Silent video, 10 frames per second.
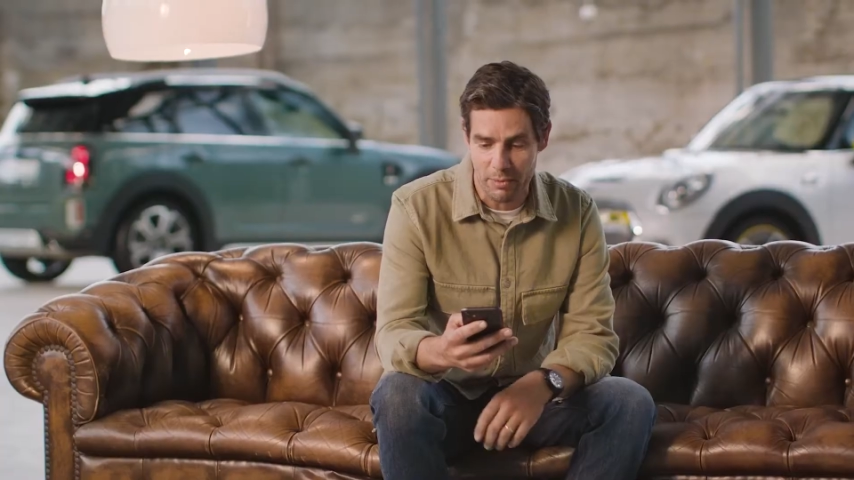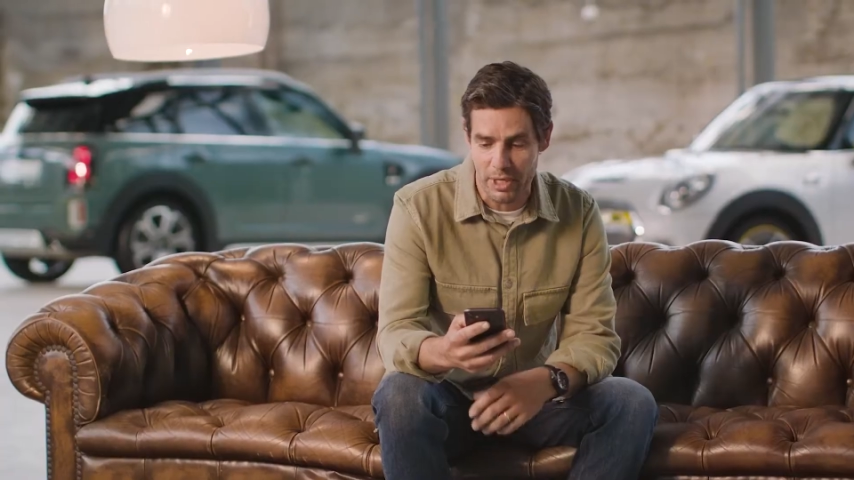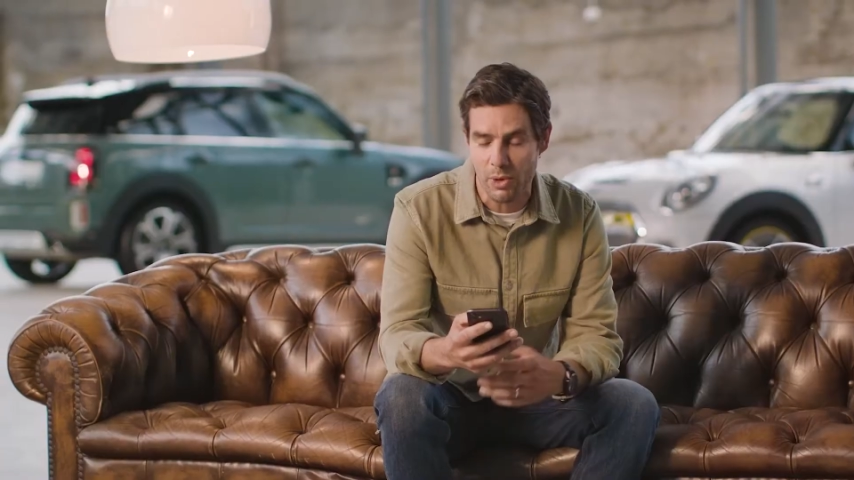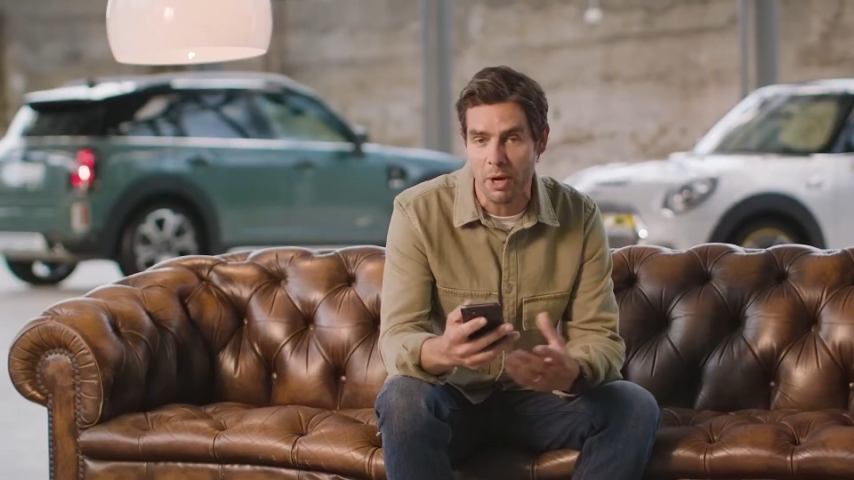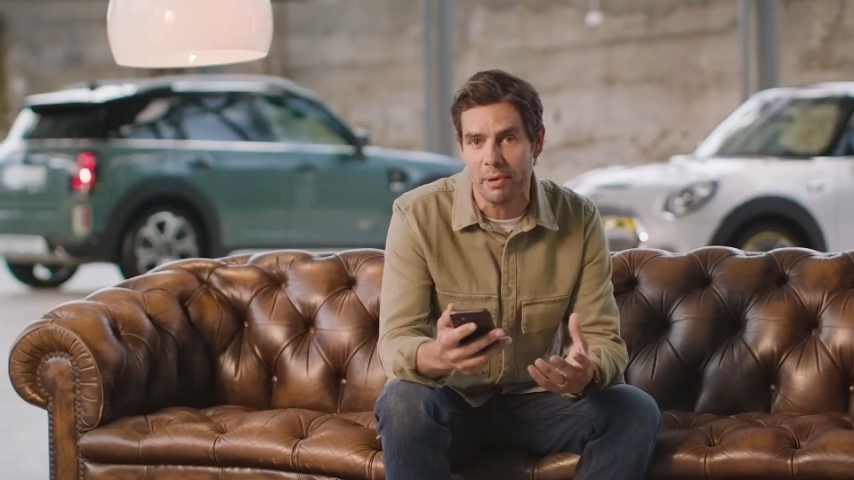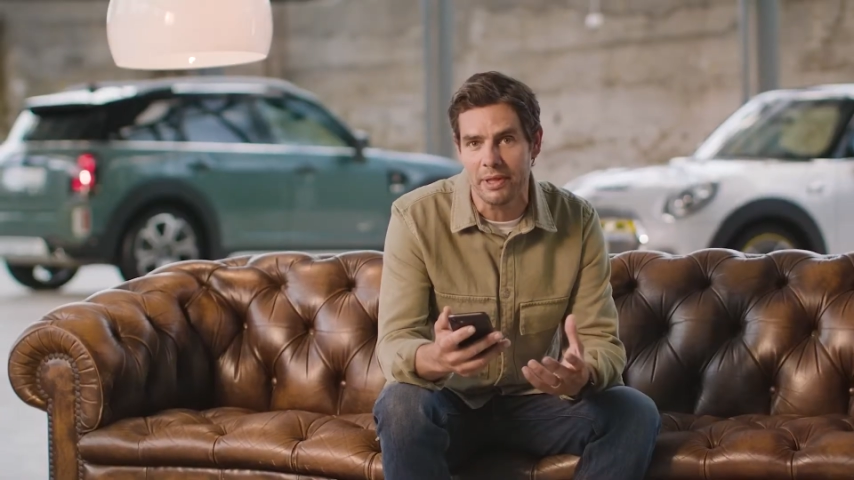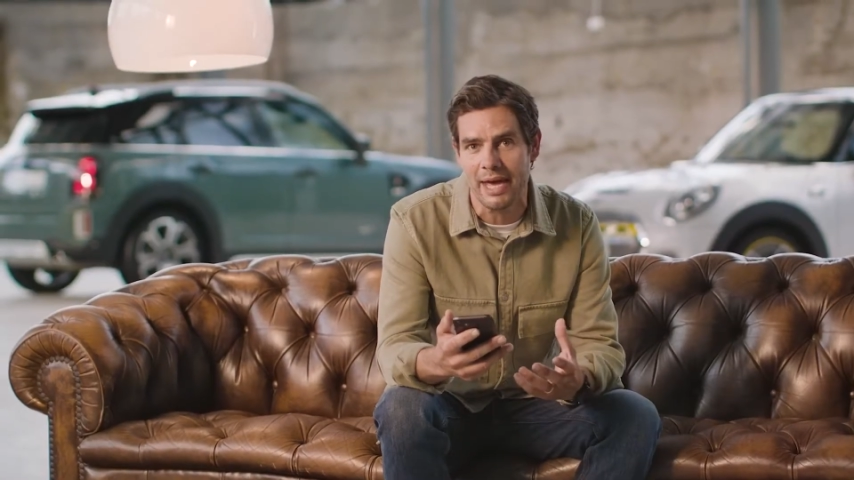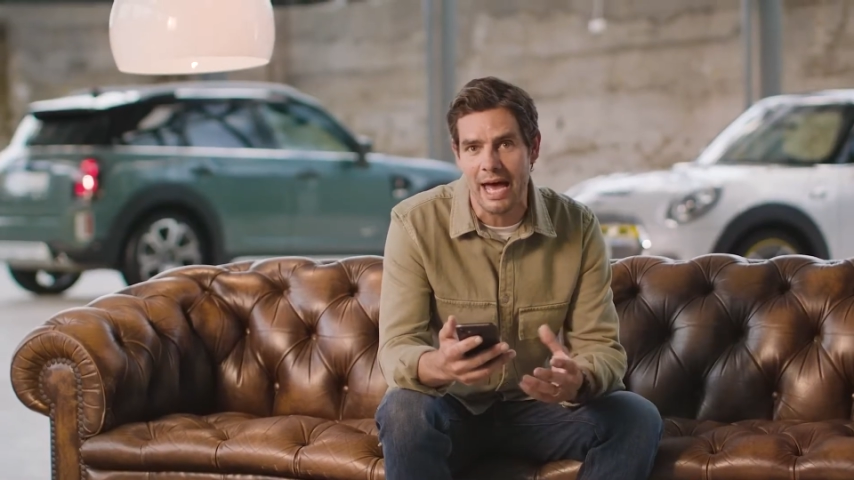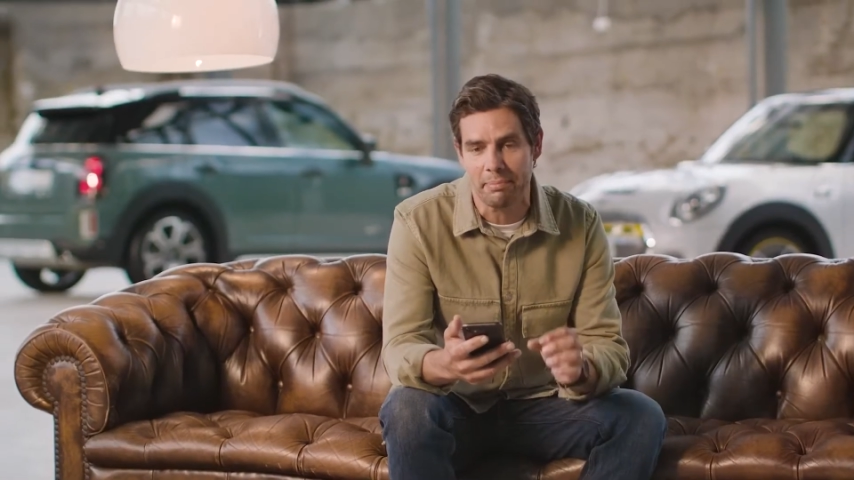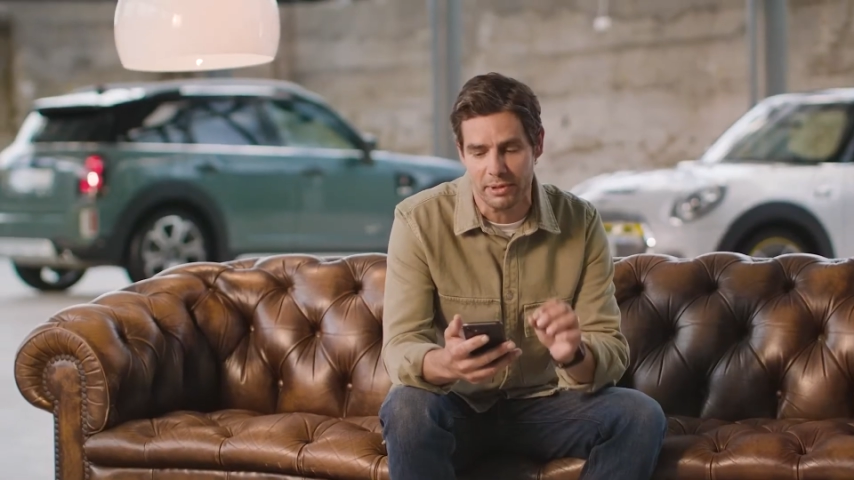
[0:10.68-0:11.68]
And when you open
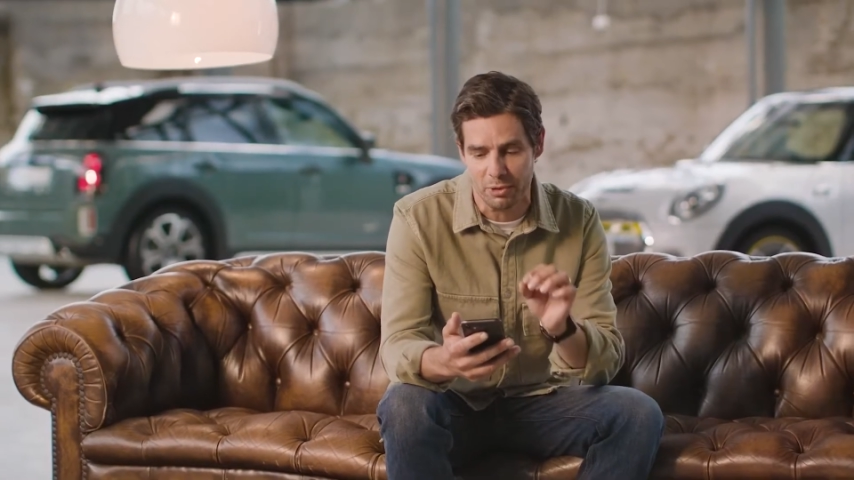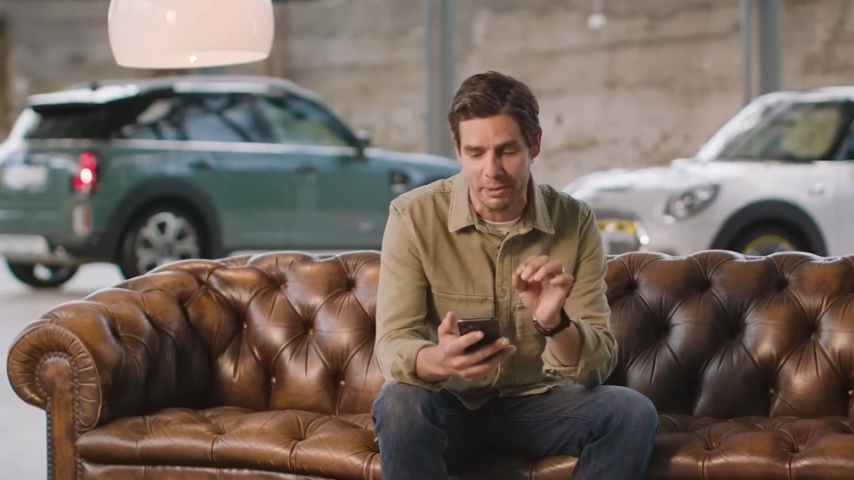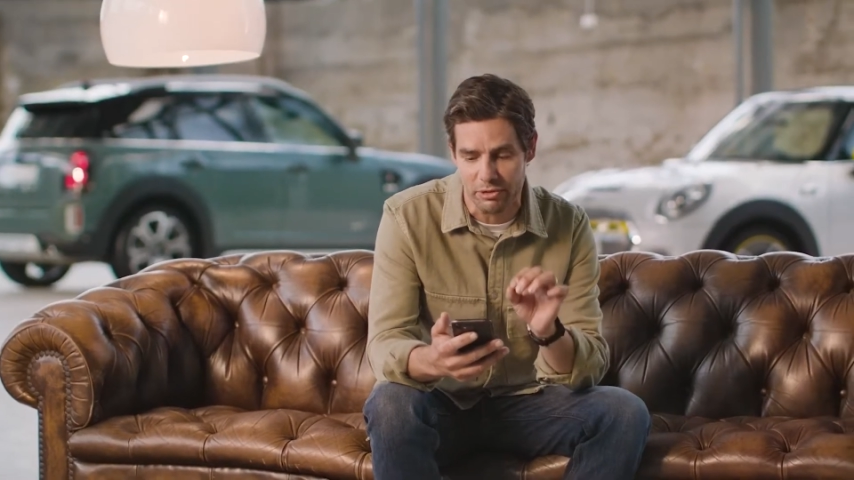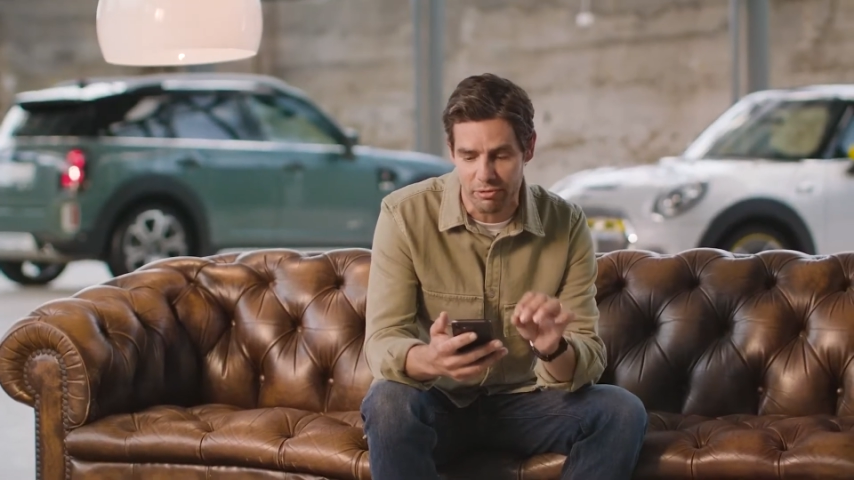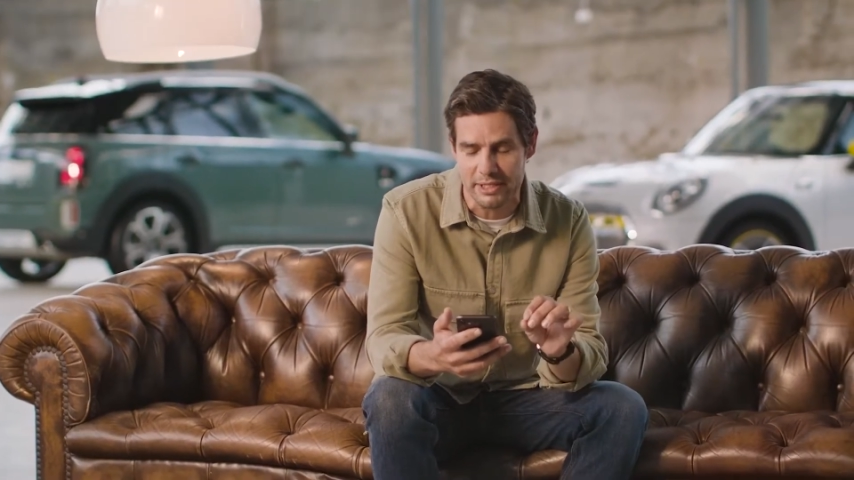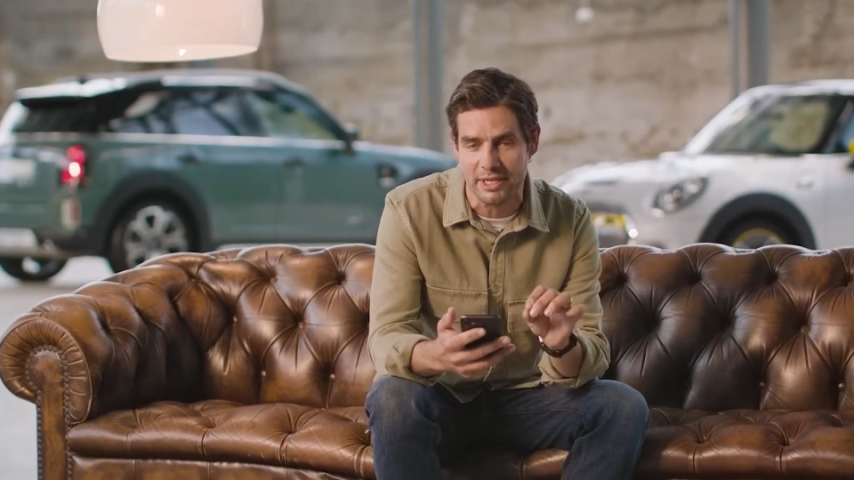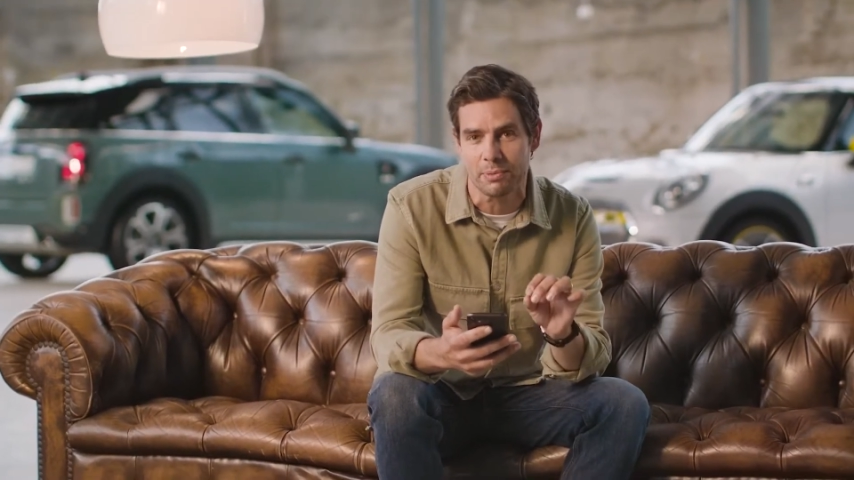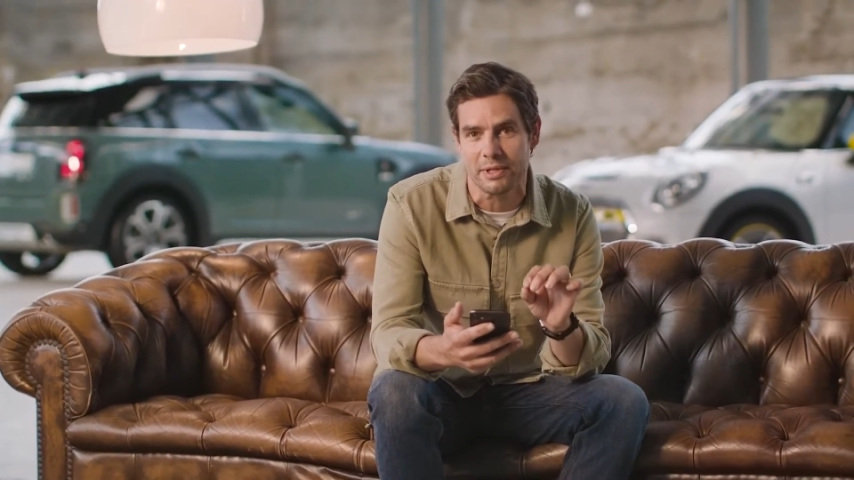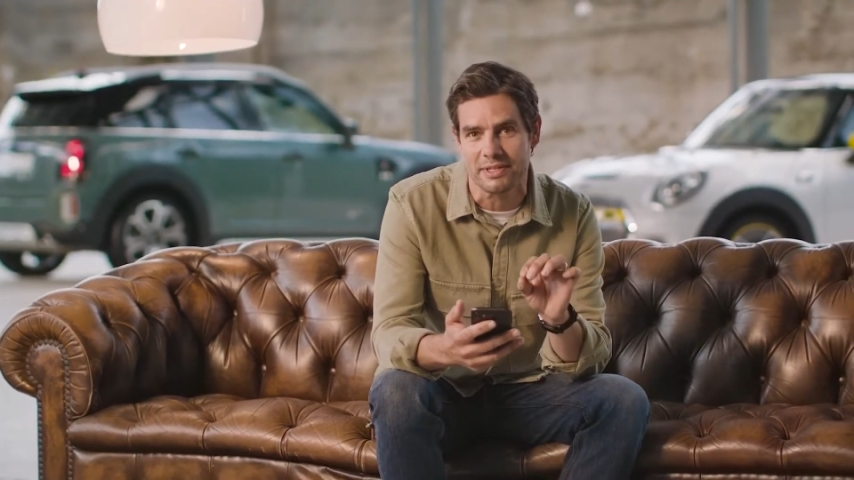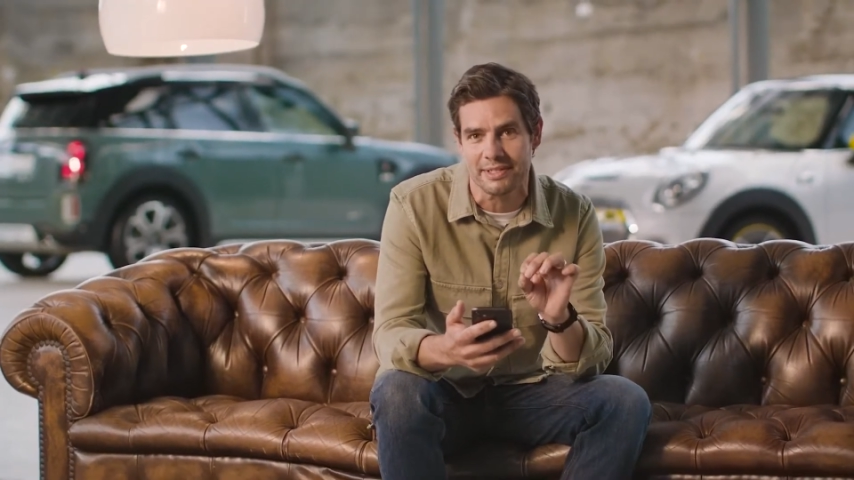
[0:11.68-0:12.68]
the app, you'll be
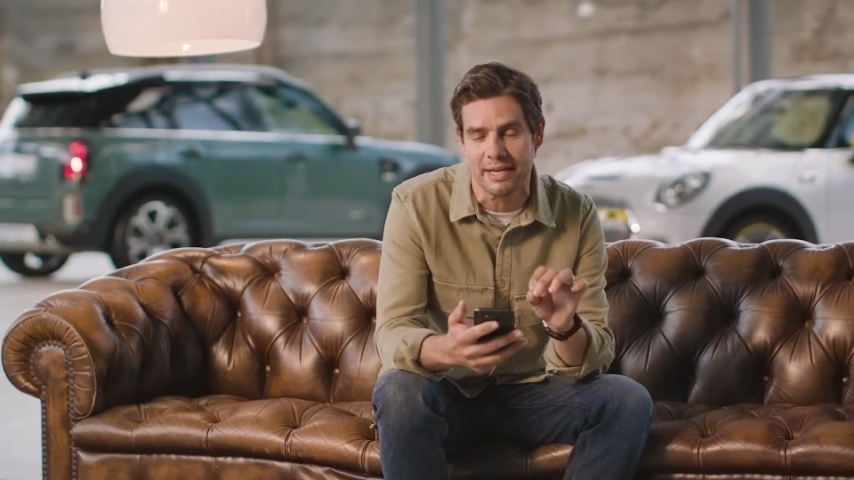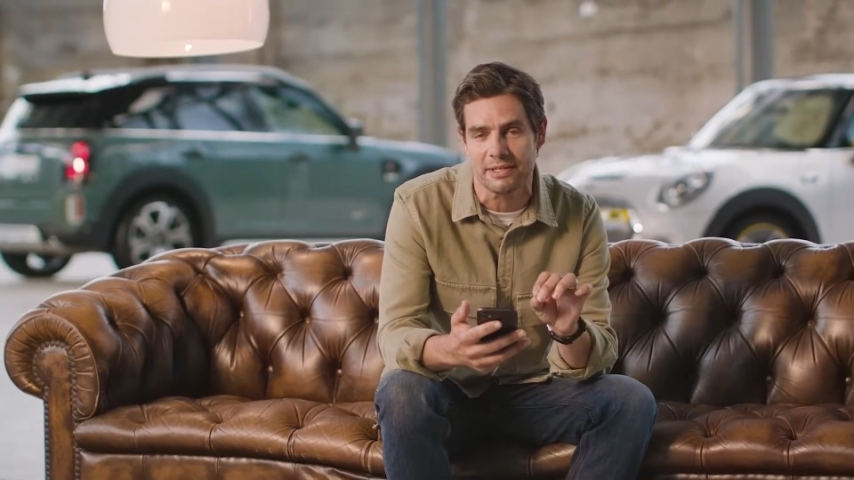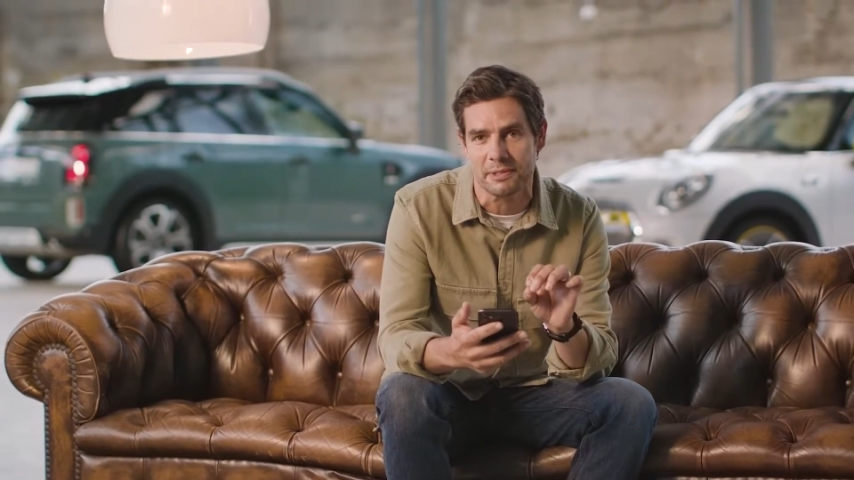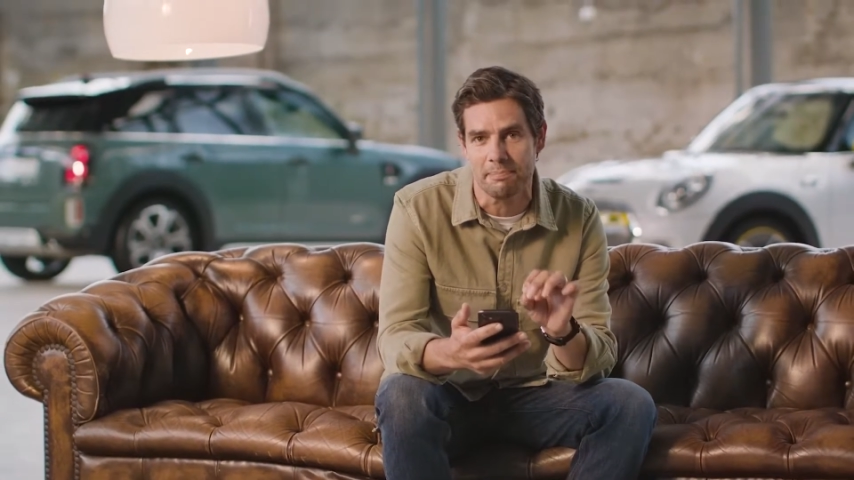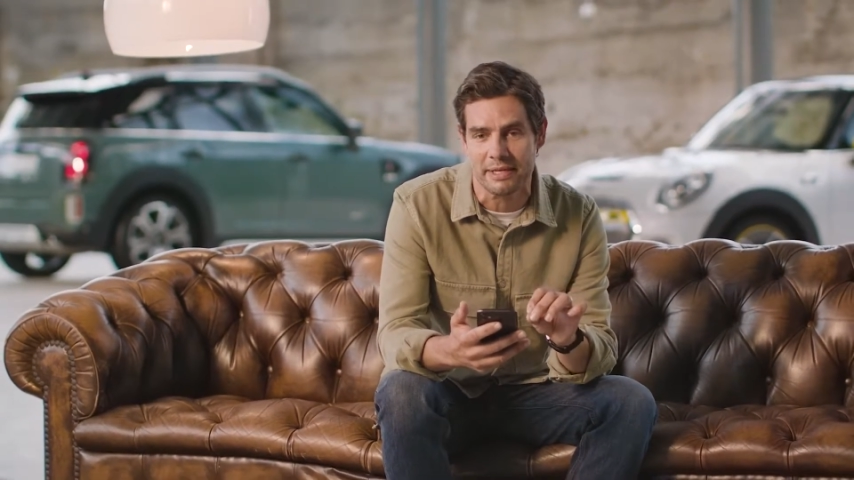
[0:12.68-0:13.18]
greeted with a status